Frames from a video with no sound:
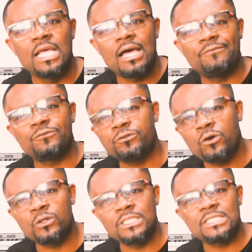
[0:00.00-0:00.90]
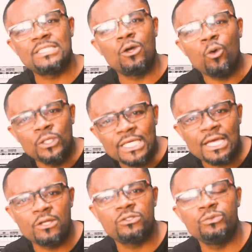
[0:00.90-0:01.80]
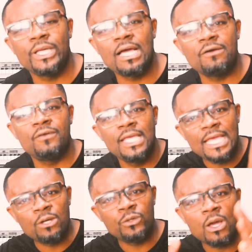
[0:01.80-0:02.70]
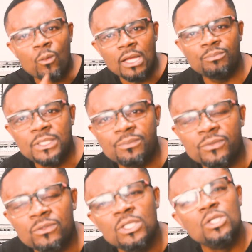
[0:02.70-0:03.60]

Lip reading: After all, this is the only country we have, and we are one people.